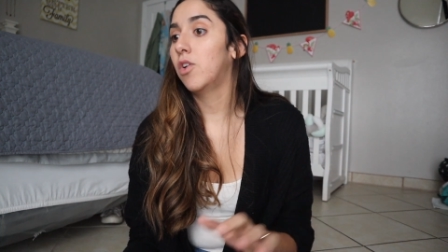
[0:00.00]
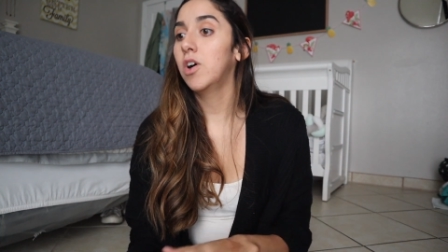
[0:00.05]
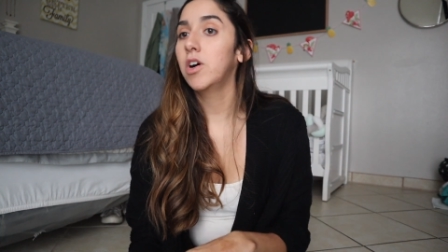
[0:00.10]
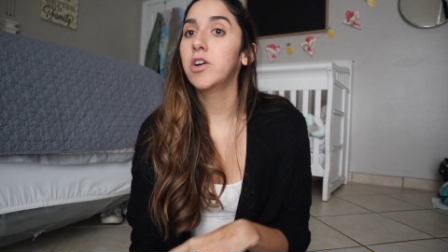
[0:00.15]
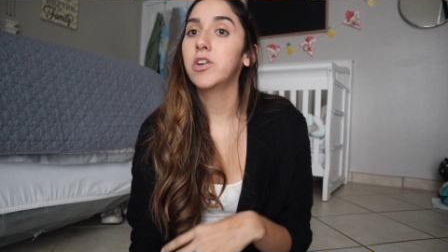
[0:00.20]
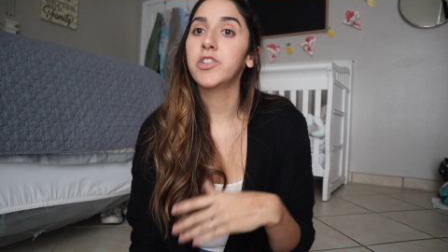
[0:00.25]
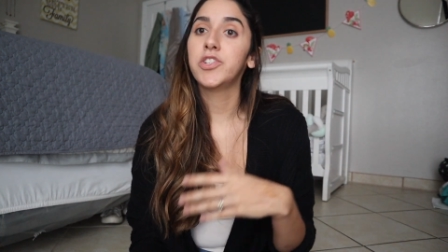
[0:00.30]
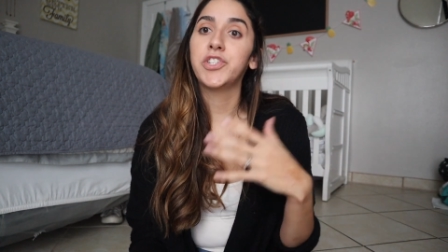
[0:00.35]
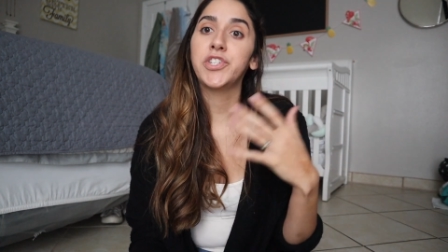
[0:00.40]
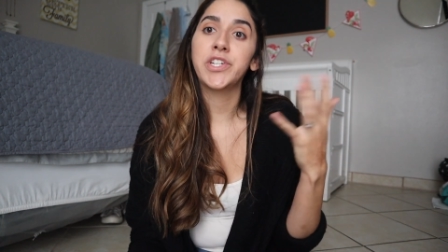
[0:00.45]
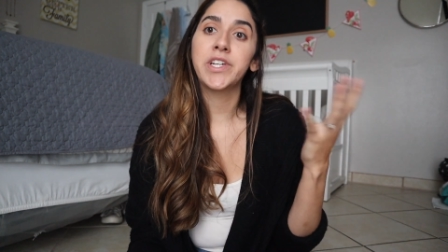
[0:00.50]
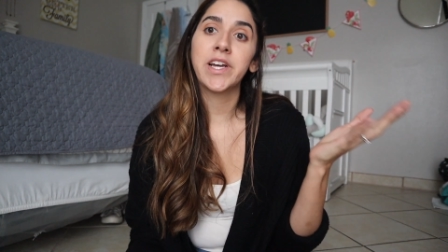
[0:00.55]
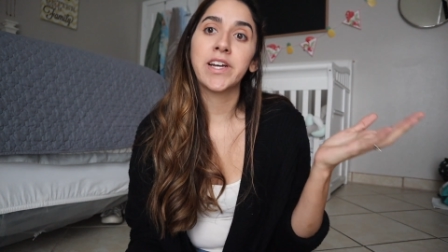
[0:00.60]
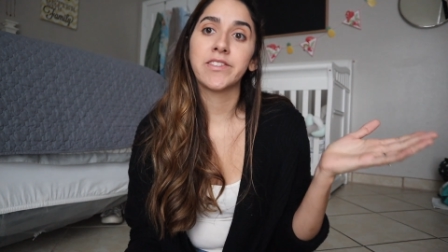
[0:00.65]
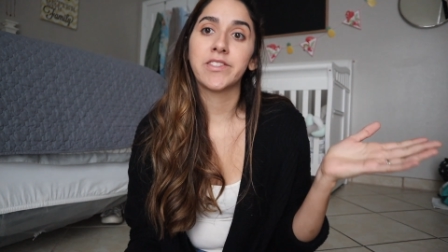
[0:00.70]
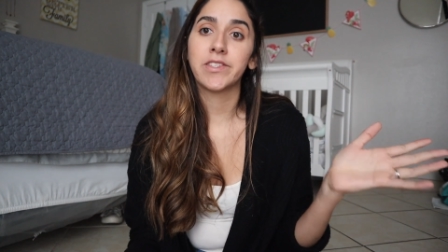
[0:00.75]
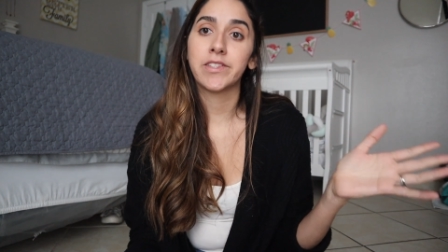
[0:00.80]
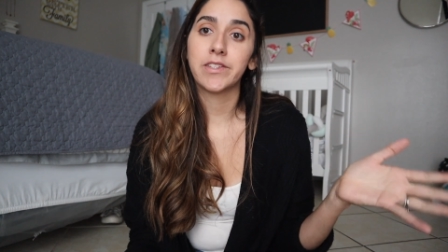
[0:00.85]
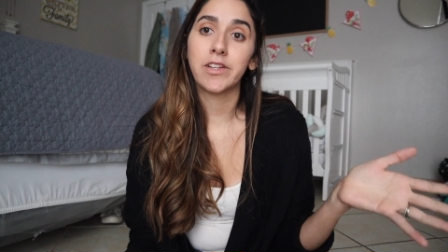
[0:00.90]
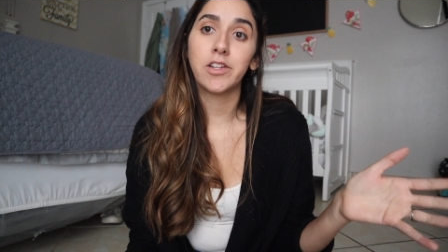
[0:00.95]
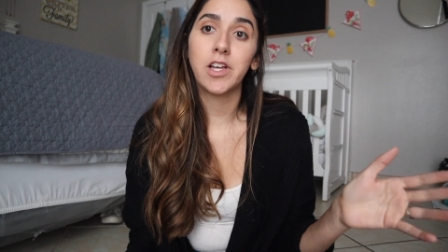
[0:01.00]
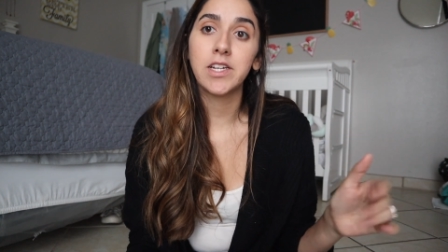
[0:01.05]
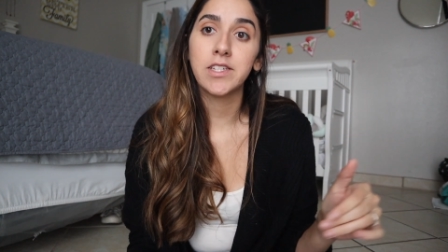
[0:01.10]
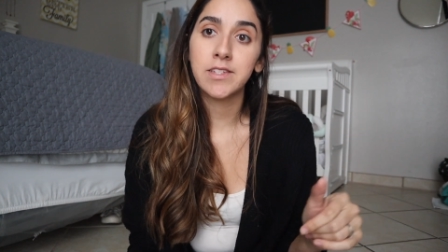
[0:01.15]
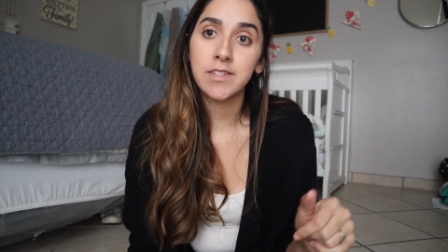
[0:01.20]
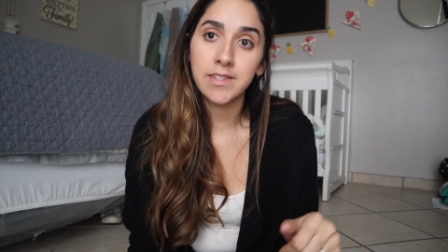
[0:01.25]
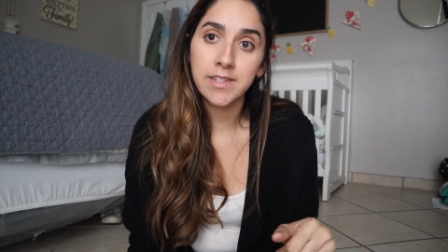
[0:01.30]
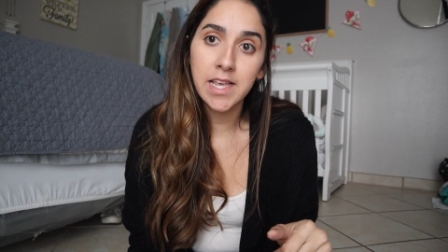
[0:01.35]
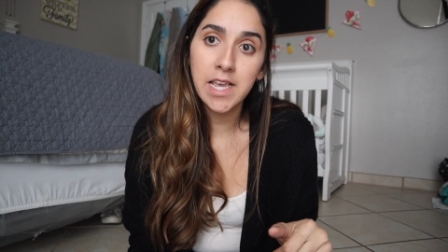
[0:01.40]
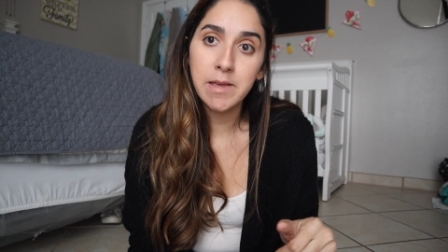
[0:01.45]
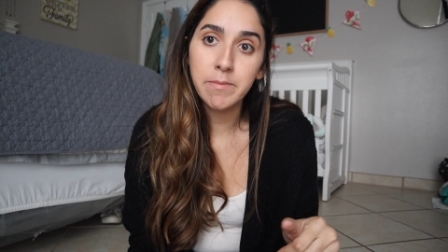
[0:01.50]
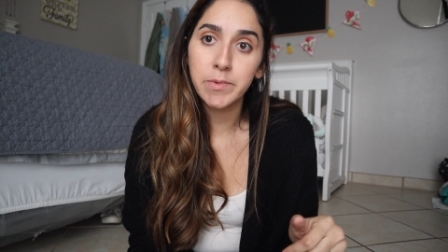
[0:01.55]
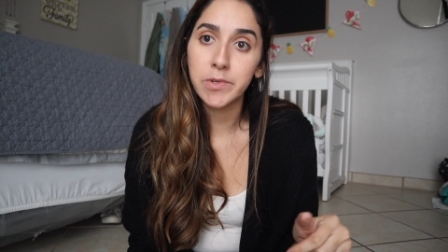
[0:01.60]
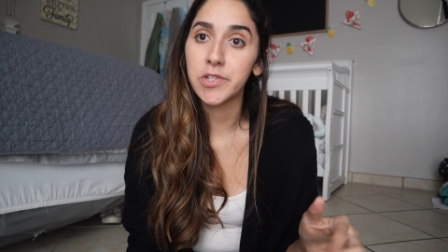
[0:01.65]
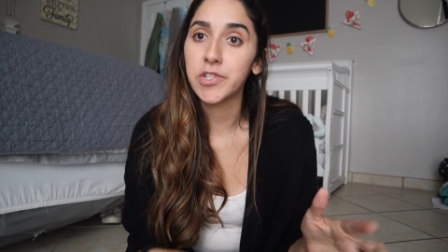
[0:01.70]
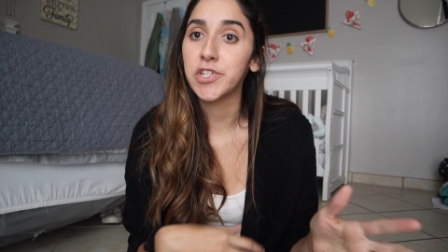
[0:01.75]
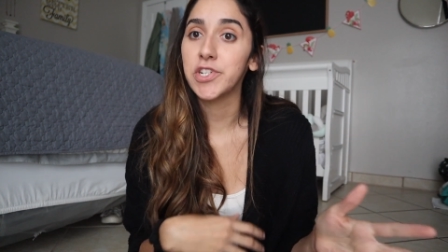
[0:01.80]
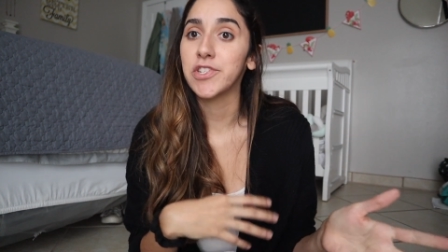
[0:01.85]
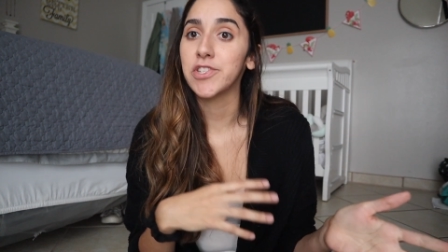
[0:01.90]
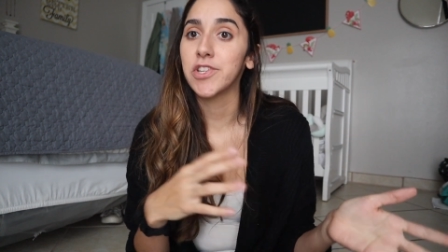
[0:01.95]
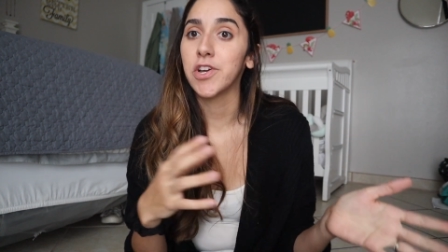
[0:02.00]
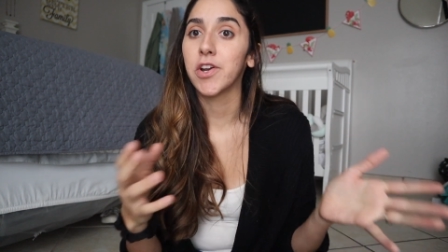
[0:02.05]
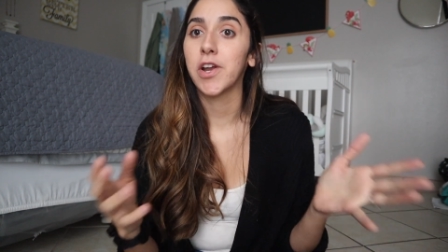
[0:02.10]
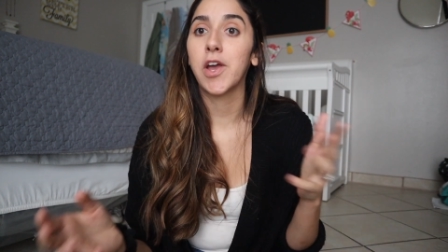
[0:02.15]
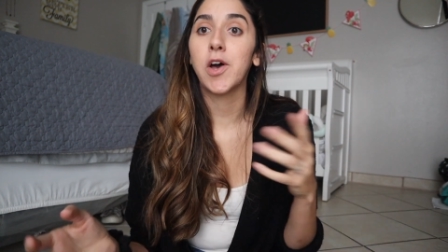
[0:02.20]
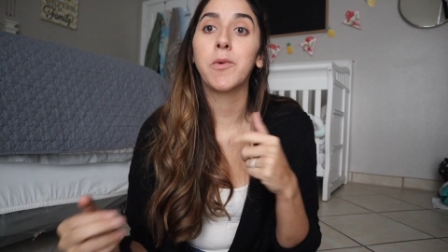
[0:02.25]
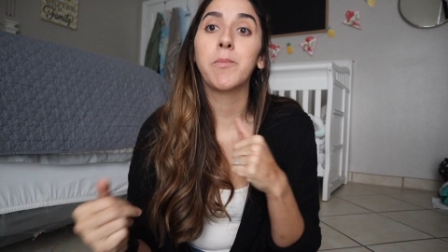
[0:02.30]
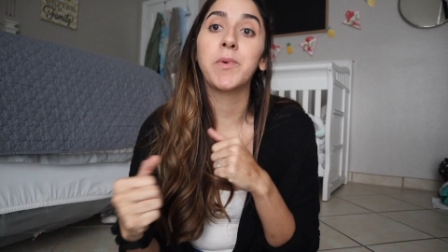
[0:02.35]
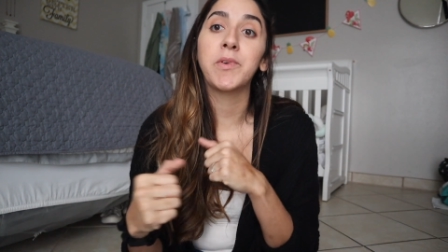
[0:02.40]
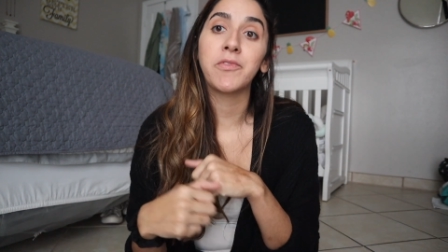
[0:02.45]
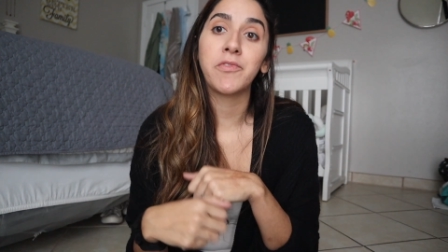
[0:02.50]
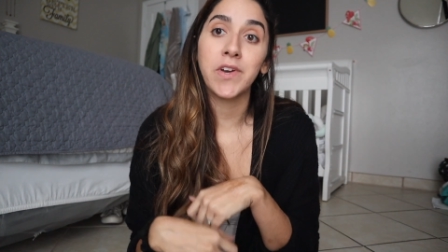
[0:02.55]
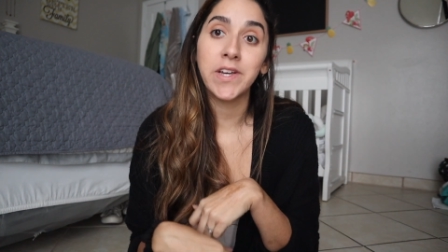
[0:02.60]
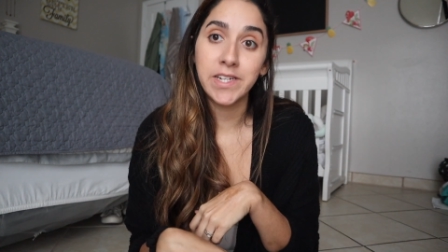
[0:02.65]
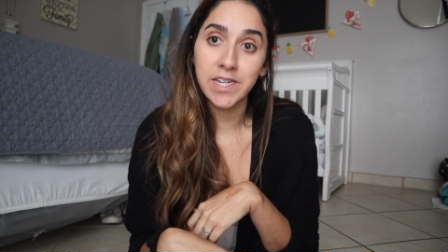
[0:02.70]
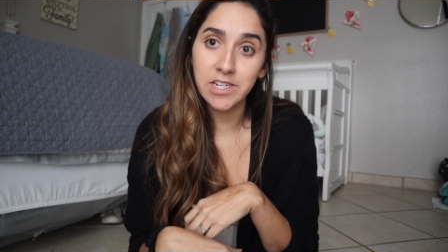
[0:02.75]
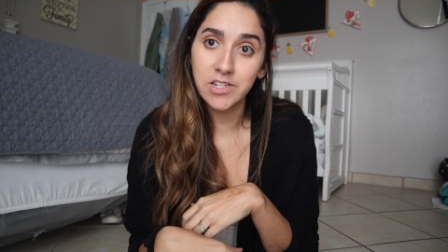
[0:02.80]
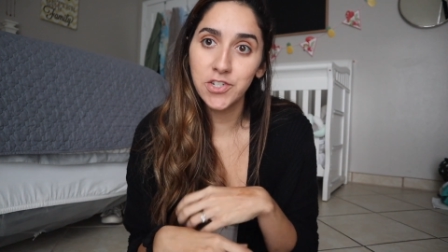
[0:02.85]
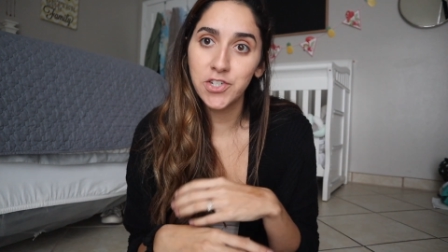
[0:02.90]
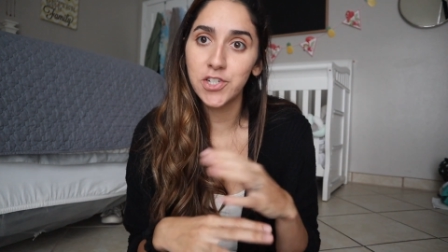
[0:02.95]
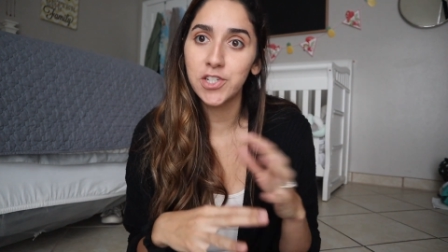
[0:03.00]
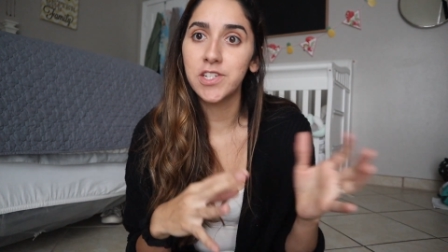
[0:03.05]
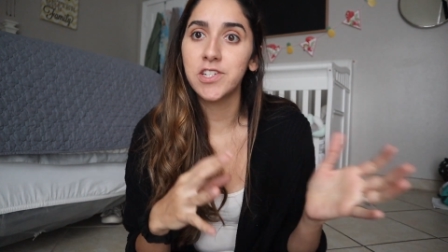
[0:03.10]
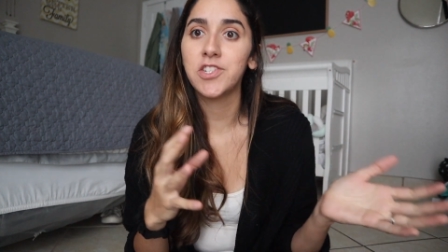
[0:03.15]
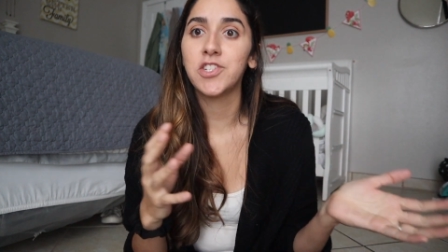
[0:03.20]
oh, she has a lot to say, but she's not helping financially,